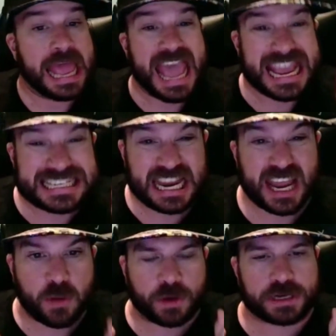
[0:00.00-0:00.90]
And today
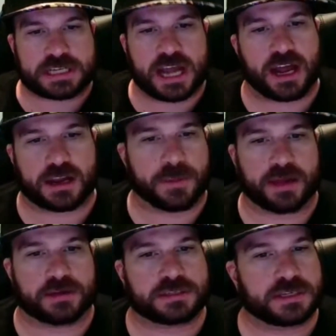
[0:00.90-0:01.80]
we're going to talk
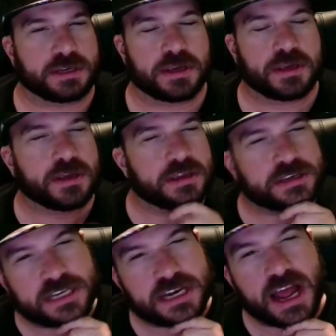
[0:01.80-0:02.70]
about: did